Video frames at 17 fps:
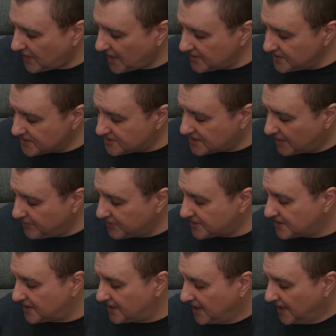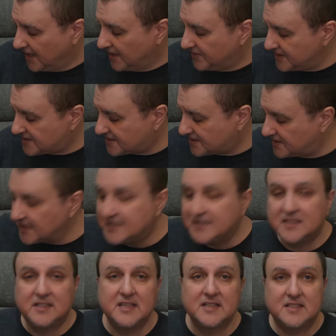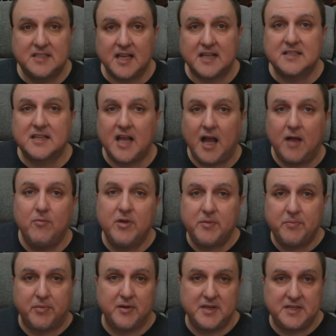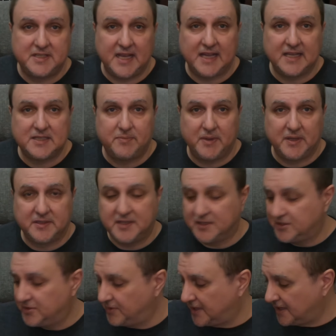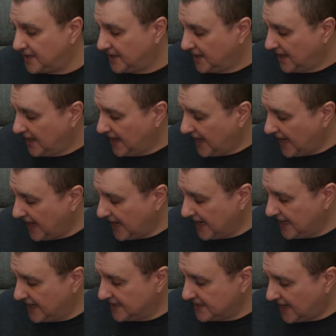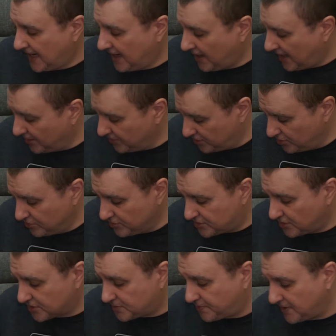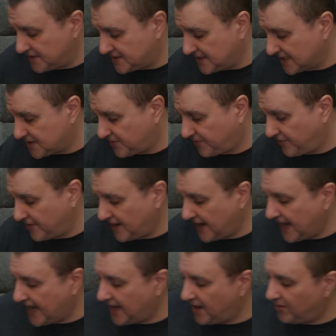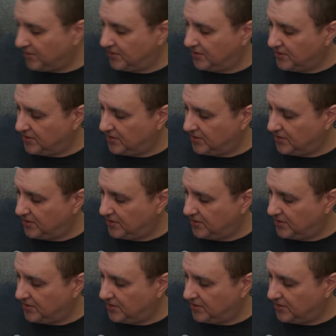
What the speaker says: this does come with presets built into it, and I'll use those presets for now.